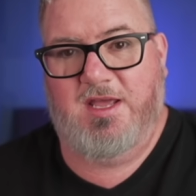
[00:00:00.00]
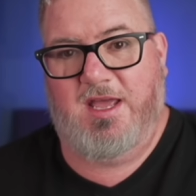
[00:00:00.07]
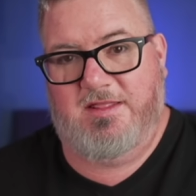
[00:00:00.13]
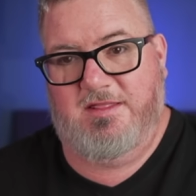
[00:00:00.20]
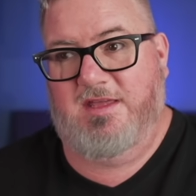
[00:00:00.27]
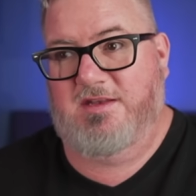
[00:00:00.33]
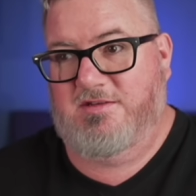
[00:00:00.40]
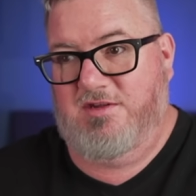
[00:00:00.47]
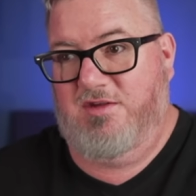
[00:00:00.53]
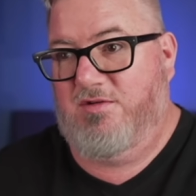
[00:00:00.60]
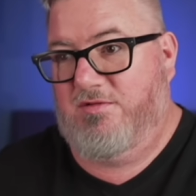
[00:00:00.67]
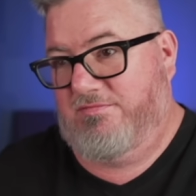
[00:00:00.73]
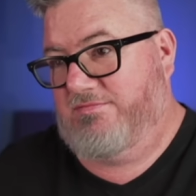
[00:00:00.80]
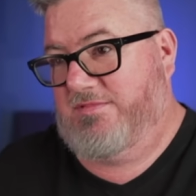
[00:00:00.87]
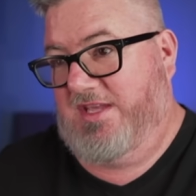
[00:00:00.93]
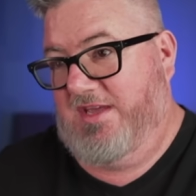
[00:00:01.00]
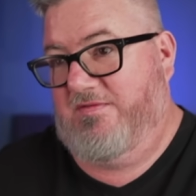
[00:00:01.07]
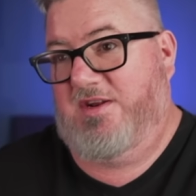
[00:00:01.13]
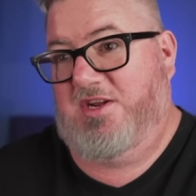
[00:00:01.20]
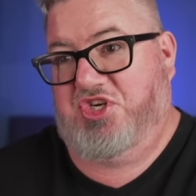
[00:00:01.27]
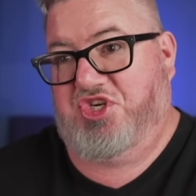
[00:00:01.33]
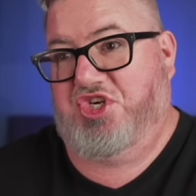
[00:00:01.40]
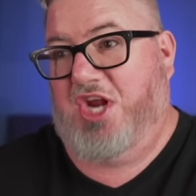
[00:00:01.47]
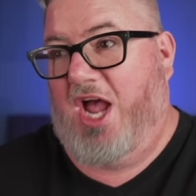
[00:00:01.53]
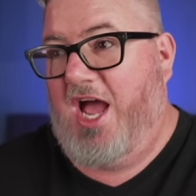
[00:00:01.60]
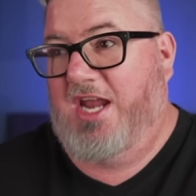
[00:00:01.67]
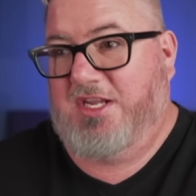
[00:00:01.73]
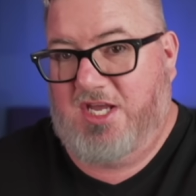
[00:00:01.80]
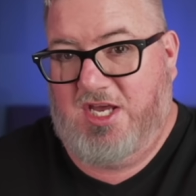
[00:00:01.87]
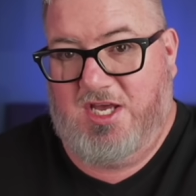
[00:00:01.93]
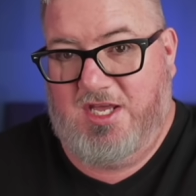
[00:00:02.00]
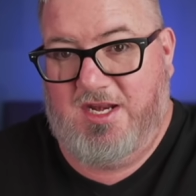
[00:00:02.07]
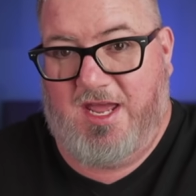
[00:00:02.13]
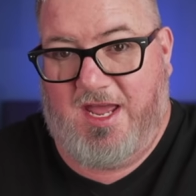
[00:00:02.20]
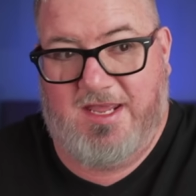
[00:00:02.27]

and then you're given a shotgun,